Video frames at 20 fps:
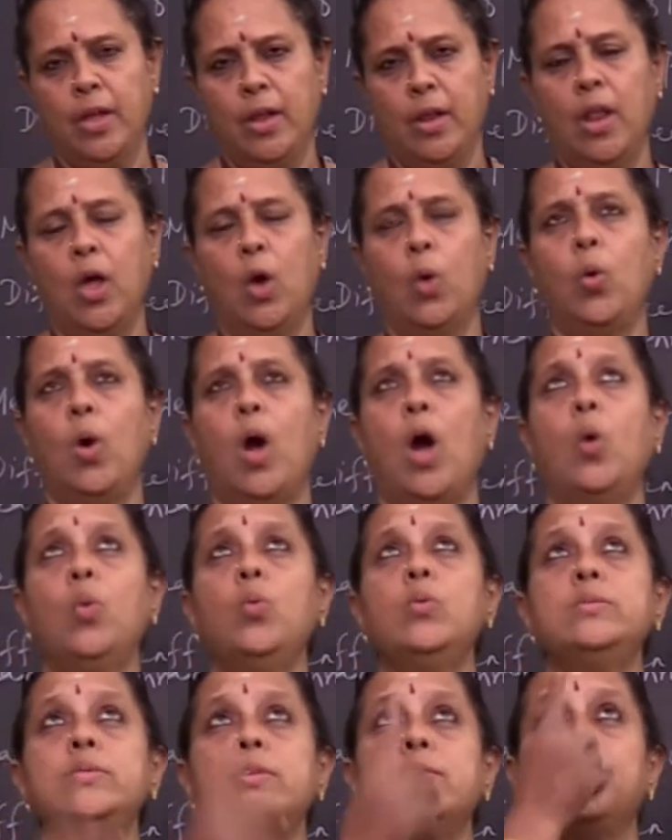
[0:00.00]
Now, how
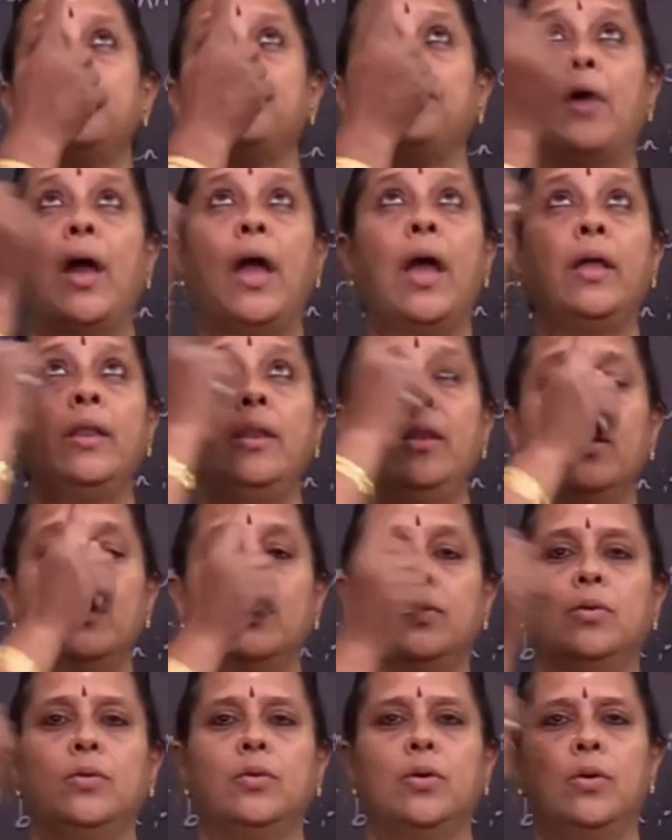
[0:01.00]
is this fan
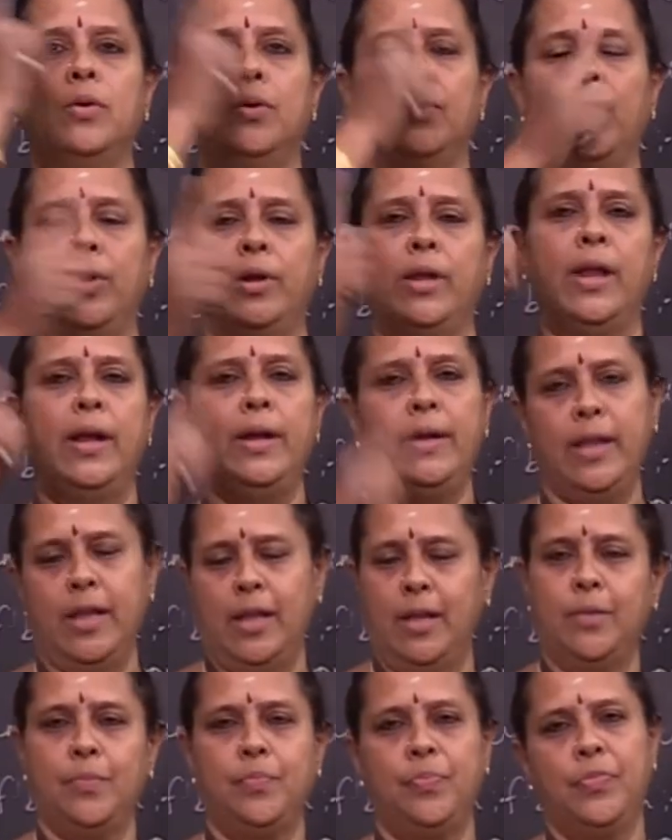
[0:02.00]

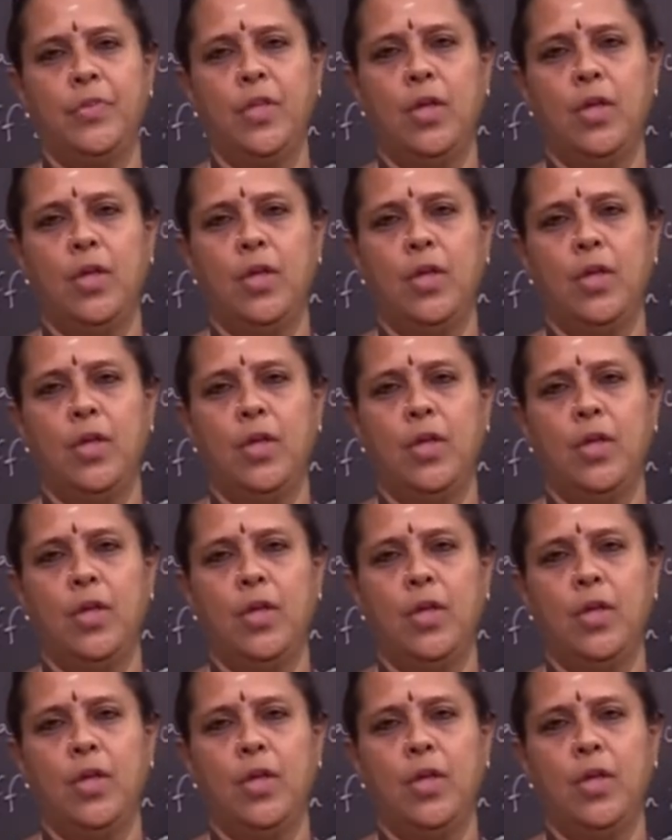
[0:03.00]
rotating?